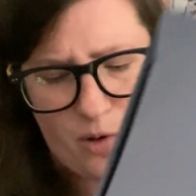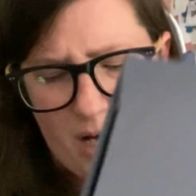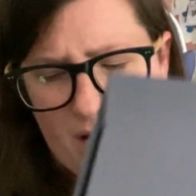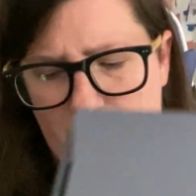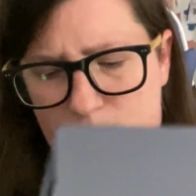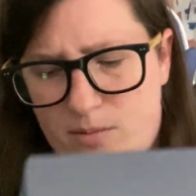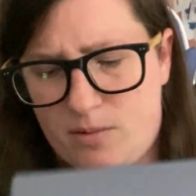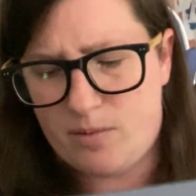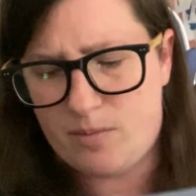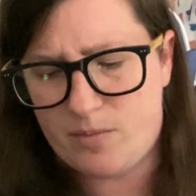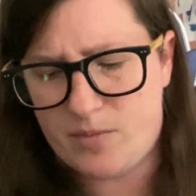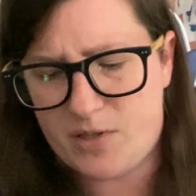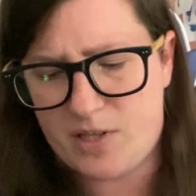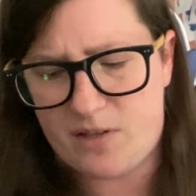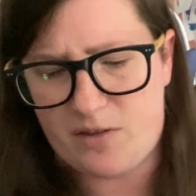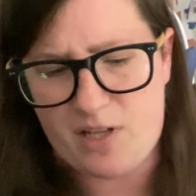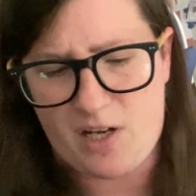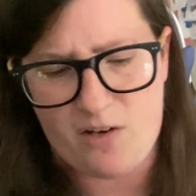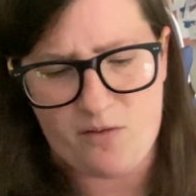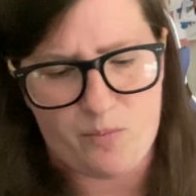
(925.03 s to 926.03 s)
albums
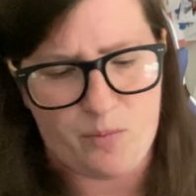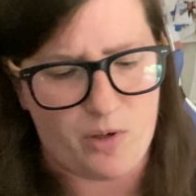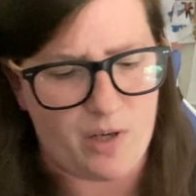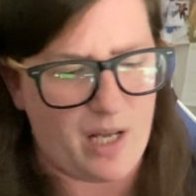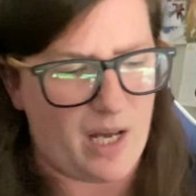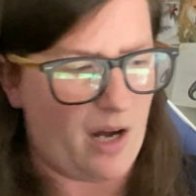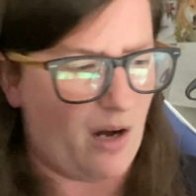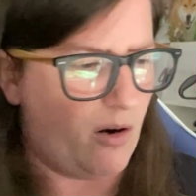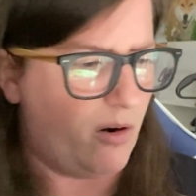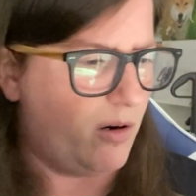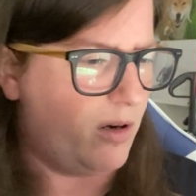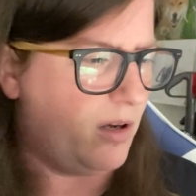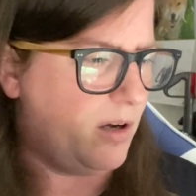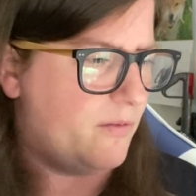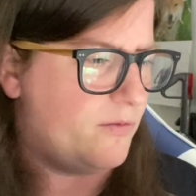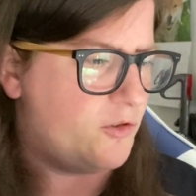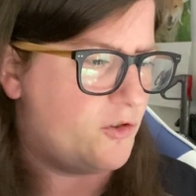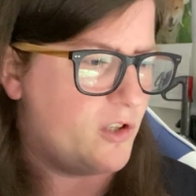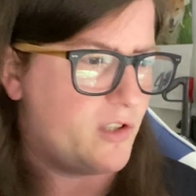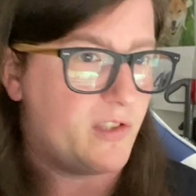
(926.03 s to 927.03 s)
that they've put out
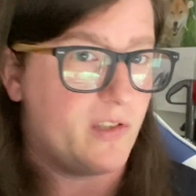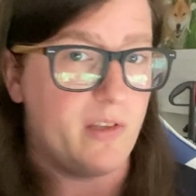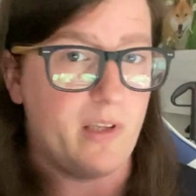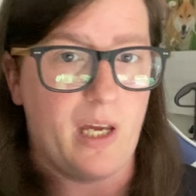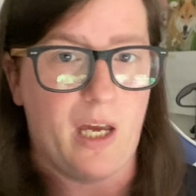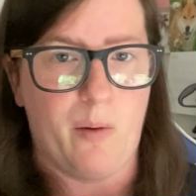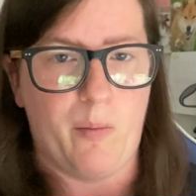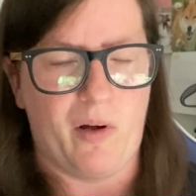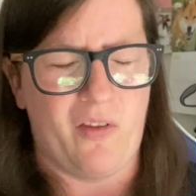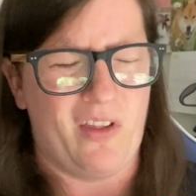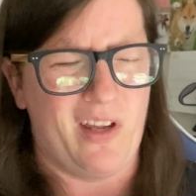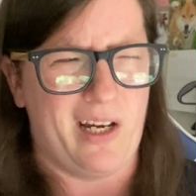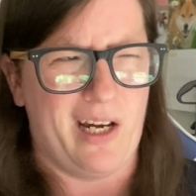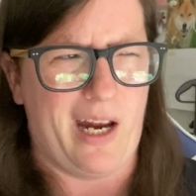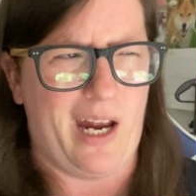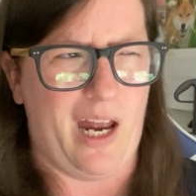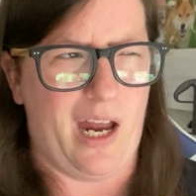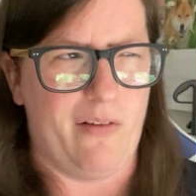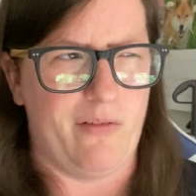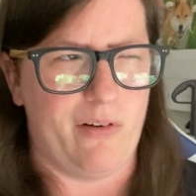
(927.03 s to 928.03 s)
of just them, I think I
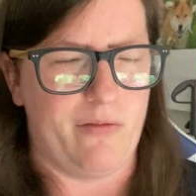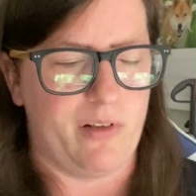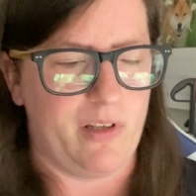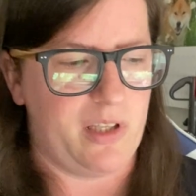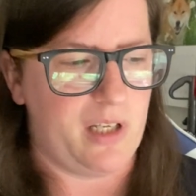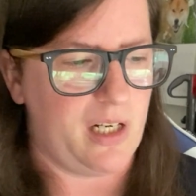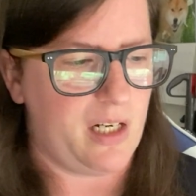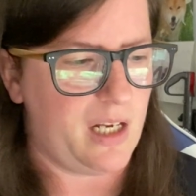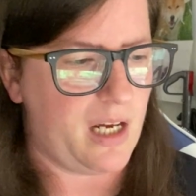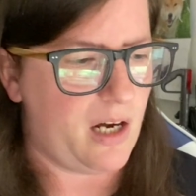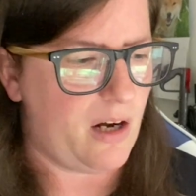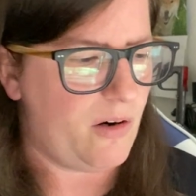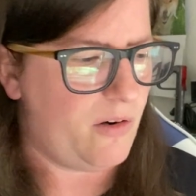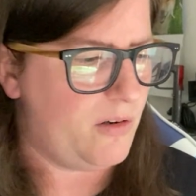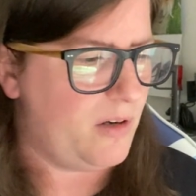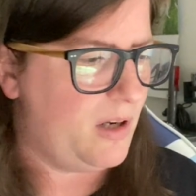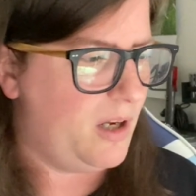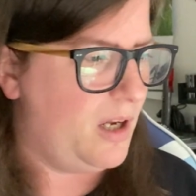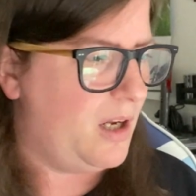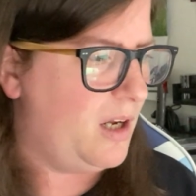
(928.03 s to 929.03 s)
have everything
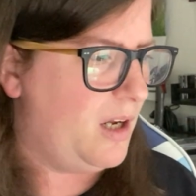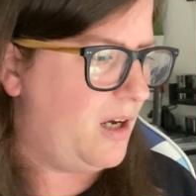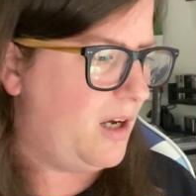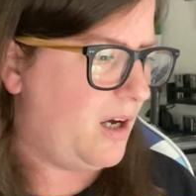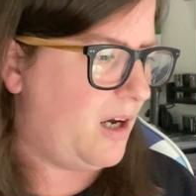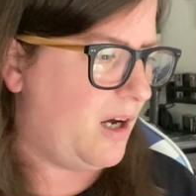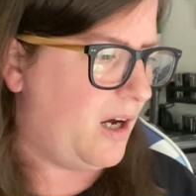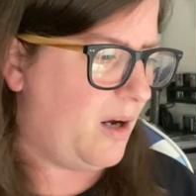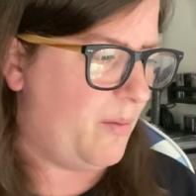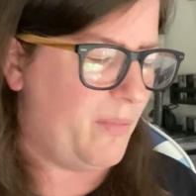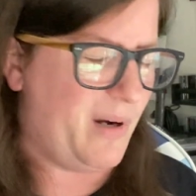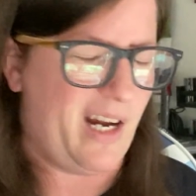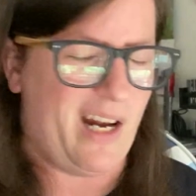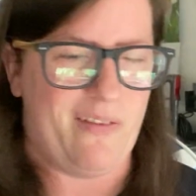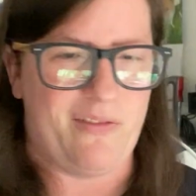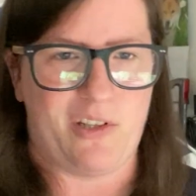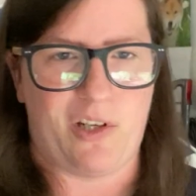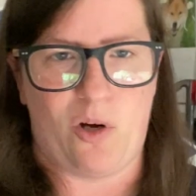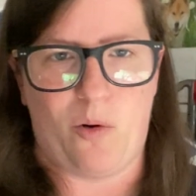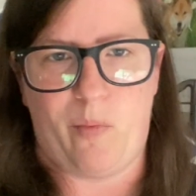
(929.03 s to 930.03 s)
now. I
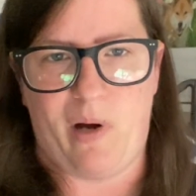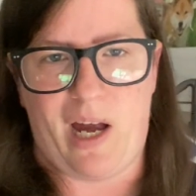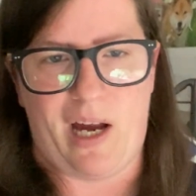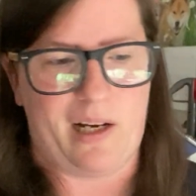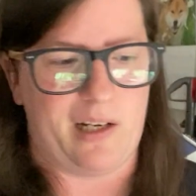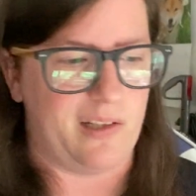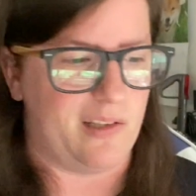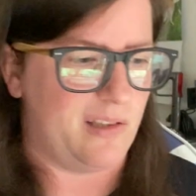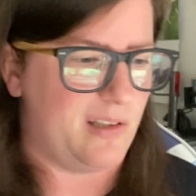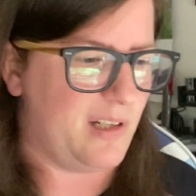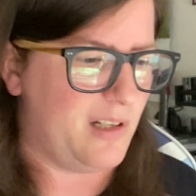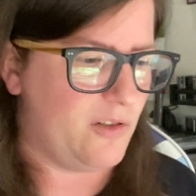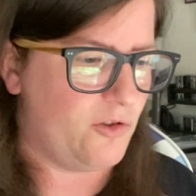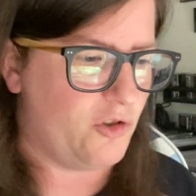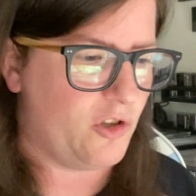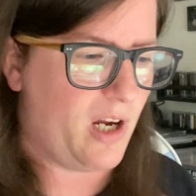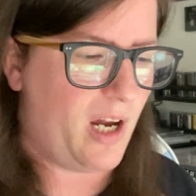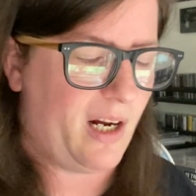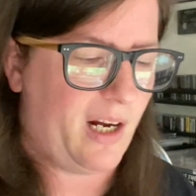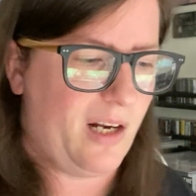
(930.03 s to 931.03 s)
have to go back and
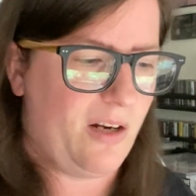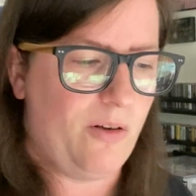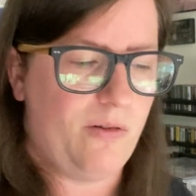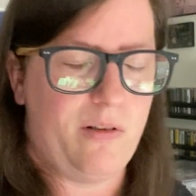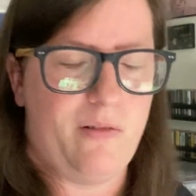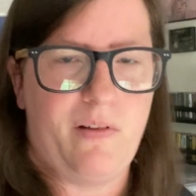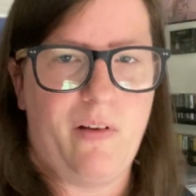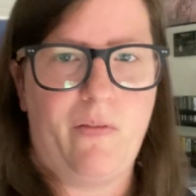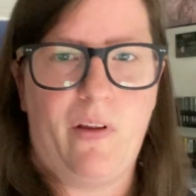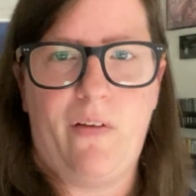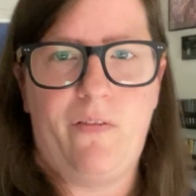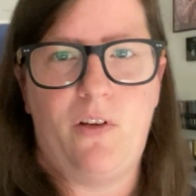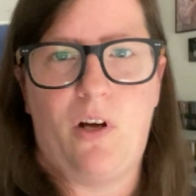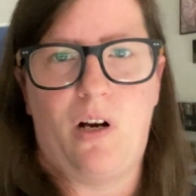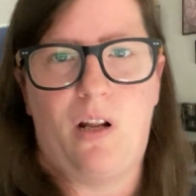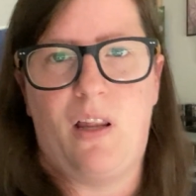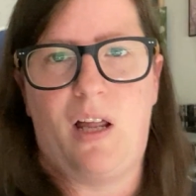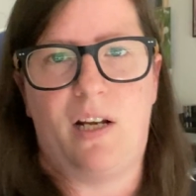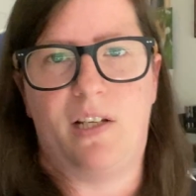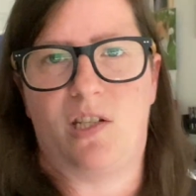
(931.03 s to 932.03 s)
check. I know that they've done
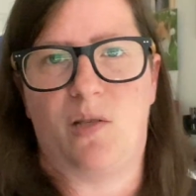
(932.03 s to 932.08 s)
a lot of